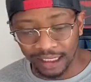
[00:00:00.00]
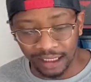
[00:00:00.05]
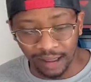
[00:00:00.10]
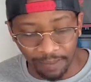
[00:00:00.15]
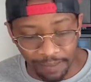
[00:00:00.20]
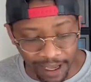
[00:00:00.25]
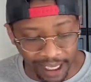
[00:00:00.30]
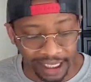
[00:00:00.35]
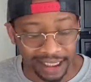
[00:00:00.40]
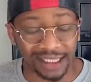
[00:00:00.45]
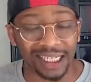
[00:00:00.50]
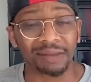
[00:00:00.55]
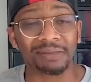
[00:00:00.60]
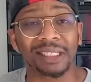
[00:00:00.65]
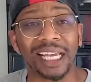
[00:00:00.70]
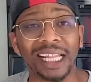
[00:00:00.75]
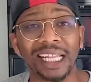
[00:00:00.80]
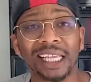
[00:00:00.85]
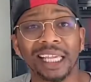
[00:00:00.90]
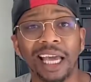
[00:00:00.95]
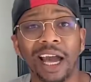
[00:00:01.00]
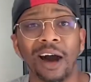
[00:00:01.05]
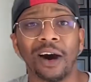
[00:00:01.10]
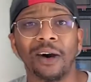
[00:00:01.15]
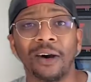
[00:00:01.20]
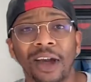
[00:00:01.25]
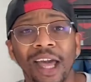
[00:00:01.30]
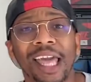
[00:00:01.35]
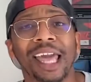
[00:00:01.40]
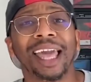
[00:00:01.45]
opinions, I'm telling
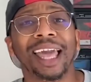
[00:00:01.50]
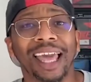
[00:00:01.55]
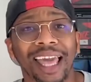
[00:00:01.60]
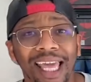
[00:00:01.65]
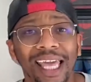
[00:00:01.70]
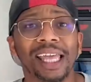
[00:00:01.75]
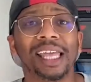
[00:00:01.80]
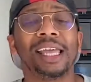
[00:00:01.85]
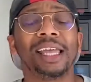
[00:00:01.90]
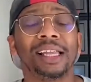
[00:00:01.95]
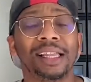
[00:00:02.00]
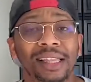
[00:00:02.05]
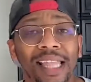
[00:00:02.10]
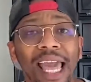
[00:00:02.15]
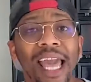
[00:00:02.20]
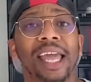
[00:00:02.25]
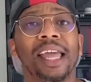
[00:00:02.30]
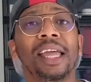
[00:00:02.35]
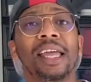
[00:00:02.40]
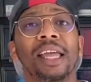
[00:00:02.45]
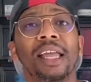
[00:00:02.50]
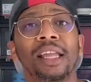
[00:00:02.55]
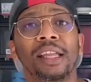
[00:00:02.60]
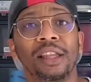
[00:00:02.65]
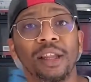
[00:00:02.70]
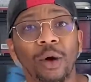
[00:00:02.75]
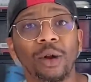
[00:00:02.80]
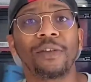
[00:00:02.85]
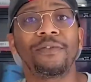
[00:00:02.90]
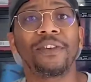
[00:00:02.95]
y'all, hit that
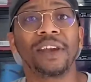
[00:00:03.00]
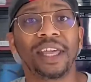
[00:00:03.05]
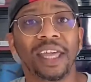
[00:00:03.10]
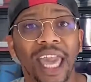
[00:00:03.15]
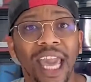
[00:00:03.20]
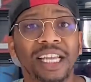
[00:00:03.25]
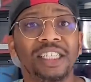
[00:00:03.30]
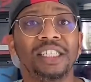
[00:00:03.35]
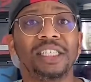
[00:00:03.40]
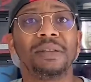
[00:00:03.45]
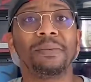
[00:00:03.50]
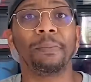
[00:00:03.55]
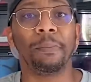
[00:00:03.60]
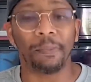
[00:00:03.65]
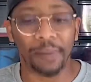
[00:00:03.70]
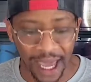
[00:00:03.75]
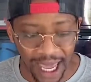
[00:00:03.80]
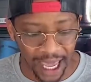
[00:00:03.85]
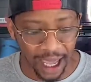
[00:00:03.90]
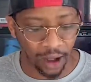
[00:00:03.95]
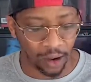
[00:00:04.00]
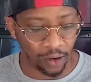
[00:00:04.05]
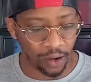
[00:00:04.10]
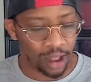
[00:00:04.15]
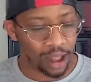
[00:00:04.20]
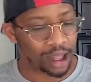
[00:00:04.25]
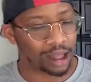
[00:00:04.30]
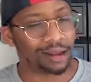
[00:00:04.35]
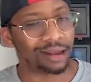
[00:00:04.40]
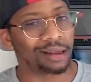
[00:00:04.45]
notification bell
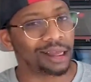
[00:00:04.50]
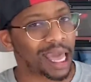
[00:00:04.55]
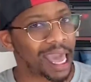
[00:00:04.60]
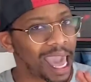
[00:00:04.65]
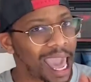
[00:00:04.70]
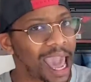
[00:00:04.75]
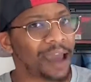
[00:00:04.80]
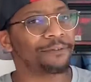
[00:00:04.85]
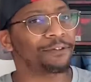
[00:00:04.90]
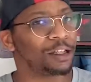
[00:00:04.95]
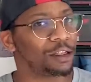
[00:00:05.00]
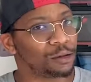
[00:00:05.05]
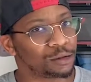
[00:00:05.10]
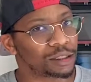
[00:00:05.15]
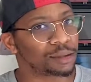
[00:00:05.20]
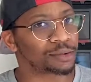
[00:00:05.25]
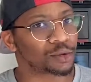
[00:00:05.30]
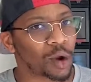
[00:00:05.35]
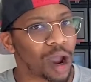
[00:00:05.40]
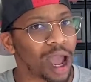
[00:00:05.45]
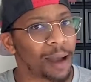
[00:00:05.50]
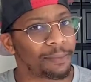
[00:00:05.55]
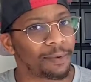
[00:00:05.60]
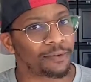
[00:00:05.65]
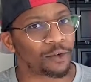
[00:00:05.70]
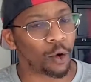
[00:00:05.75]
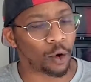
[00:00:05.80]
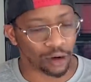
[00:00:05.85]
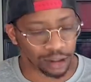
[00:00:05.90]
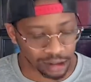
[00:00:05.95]
after you subscribe, of
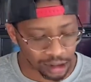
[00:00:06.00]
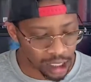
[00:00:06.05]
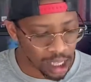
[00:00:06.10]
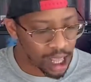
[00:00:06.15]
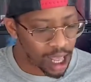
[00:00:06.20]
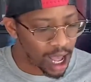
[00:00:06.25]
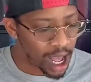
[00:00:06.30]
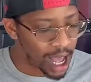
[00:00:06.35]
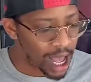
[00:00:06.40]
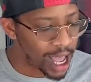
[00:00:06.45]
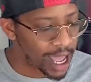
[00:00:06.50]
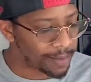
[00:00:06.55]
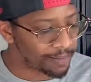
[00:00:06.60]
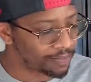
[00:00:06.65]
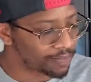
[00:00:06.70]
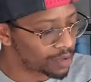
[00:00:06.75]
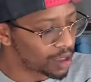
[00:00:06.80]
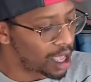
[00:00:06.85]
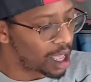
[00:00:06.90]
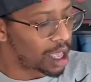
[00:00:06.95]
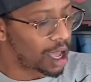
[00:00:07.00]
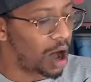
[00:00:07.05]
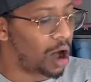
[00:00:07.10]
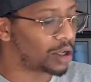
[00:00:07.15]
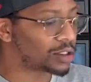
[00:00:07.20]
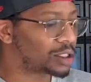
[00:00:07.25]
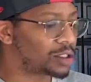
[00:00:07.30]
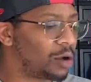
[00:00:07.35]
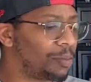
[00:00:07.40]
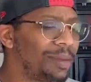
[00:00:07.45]
course. All right?
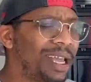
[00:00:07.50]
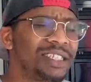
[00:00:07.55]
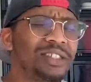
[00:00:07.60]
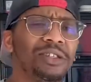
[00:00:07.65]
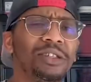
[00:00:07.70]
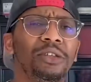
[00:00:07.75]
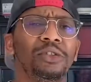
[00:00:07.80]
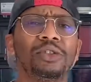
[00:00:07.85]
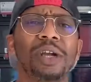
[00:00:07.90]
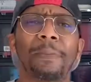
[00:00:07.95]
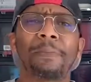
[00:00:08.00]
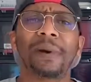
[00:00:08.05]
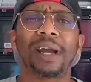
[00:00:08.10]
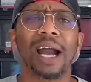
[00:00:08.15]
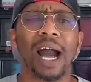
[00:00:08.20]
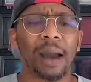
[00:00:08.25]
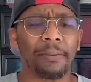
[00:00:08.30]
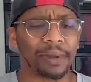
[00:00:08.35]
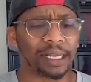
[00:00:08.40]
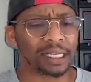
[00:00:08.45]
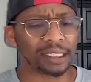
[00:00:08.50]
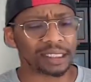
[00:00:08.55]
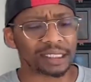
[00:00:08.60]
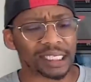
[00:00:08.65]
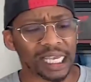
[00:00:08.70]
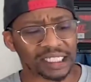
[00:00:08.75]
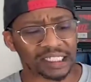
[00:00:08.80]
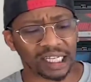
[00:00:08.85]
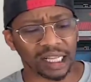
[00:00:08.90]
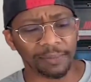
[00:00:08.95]
Also, make sure you drop a comment in the
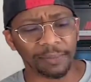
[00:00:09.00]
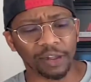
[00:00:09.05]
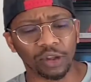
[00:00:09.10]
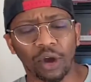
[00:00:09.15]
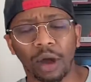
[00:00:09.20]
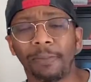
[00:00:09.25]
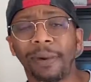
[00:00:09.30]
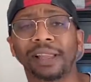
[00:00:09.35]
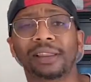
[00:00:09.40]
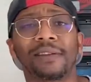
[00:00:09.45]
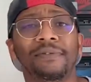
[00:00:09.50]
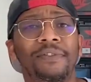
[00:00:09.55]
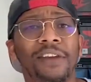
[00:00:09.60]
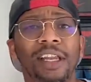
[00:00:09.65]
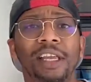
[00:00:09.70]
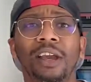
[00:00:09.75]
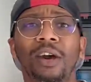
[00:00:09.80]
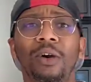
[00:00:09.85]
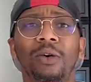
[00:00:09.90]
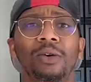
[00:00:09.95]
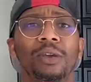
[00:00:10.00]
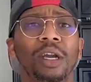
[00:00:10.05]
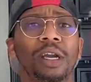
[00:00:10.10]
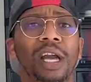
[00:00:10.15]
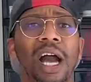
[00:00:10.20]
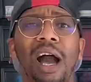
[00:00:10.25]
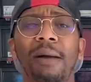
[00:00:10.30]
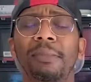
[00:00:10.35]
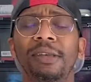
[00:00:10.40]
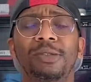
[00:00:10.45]
section. Let me know about the video, your
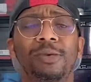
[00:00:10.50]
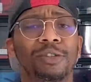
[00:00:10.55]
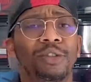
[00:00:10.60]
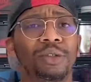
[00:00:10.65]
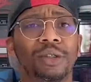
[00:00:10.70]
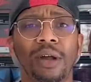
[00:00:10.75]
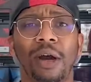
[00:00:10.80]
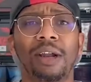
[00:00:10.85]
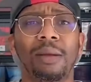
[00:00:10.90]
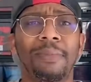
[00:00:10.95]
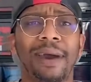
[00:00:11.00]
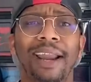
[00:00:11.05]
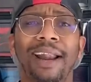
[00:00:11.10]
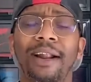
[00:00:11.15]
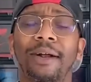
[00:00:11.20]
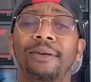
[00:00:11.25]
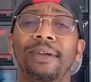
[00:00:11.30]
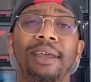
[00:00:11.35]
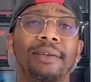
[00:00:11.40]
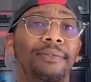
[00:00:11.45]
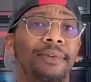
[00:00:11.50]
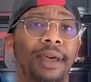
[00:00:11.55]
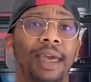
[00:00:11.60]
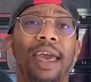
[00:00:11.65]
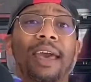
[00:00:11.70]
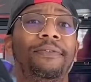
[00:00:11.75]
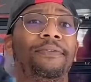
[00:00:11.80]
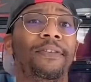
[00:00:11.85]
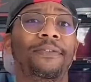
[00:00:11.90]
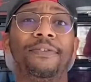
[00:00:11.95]
comments, what you thought about it. I don't give a
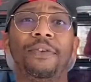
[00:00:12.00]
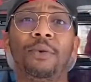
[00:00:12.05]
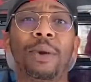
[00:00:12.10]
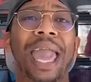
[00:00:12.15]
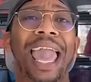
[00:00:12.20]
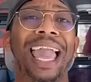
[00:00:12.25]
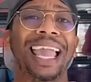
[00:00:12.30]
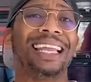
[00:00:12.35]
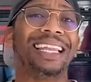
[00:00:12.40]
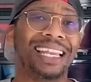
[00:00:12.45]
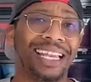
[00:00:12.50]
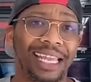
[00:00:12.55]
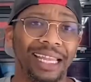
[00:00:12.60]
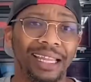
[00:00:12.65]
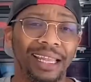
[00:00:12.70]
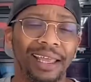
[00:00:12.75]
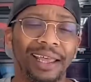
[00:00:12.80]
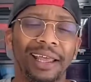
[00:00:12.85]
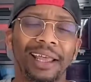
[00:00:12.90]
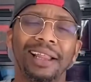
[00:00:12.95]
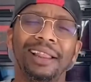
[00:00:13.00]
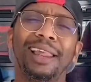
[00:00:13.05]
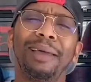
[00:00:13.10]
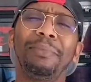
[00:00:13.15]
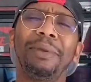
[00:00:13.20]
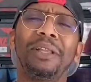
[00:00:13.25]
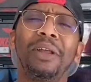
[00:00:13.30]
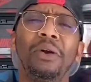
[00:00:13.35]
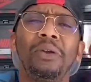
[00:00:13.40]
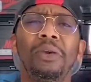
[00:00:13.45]
F if you hated it. Let me
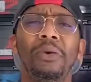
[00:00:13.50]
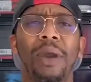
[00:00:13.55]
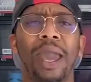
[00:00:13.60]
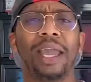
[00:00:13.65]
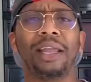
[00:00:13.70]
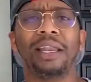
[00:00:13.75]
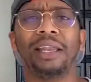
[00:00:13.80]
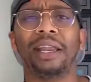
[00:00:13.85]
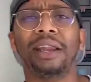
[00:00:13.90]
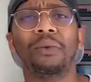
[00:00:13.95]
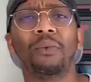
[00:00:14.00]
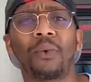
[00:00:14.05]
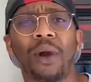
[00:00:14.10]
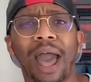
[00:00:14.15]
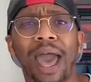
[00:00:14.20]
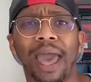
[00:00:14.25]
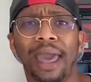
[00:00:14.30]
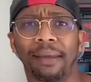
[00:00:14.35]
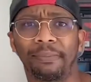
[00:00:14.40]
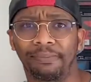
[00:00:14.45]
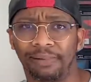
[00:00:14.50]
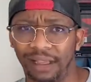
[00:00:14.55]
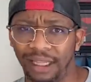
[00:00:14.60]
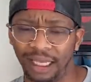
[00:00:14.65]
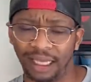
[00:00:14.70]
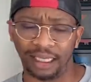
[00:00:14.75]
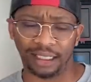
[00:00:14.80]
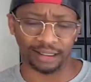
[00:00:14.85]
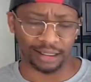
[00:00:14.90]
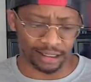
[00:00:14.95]
know you hated it and why,
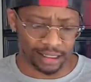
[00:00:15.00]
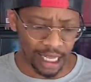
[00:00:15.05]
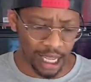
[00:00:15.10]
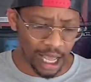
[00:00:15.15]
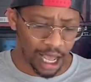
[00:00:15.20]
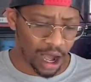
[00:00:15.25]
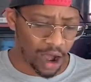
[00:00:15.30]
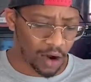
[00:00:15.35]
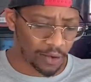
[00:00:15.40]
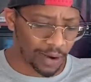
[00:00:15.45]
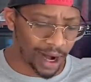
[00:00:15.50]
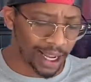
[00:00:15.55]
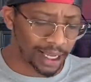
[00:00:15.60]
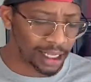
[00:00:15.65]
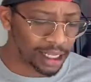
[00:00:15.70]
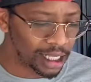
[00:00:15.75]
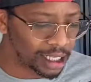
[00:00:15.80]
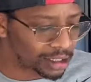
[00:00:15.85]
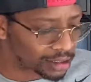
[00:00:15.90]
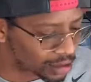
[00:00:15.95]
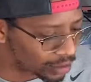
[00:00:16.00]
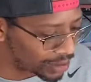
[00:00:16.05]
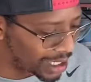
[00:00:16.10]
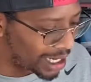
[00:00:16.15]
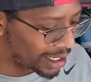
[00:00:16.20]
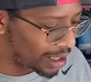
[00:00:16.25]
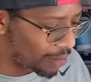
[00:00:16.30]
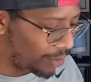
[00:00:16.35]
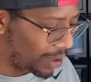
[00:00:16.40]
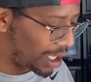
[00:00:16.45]
please. All right? So now
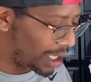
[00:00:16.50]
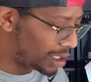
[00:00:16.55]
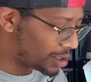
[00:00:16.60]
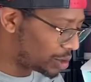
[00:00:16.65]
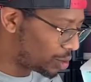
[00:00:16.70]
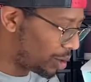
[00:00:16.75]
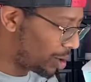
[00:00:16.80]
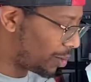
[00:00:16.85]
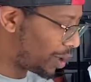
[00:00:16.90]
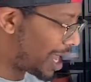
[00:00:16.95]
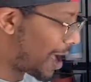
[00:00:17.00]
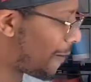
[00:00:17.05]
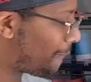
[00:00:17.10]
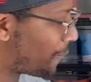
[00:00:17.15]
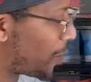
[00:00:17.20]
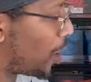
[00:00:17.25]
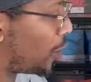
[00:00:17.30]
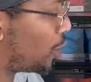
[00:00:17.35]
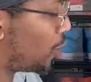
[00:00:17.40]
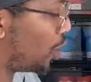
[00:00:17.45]
that we into it, without further